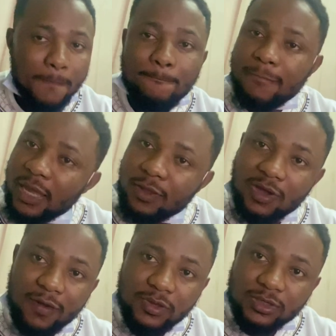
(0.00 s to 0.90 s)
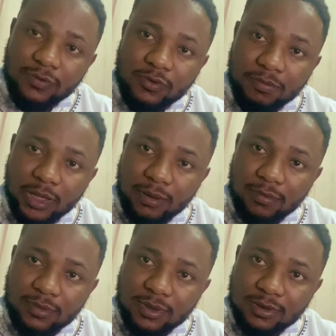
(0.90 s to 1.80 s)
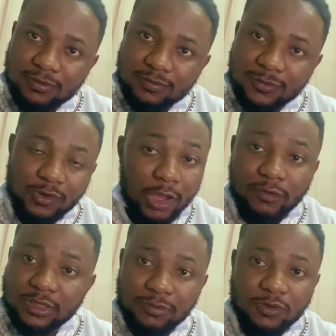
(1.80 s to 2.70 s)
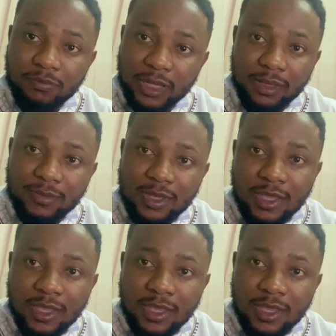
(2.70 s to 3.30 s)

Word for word: man, you have yourself to blame you have yourself to blame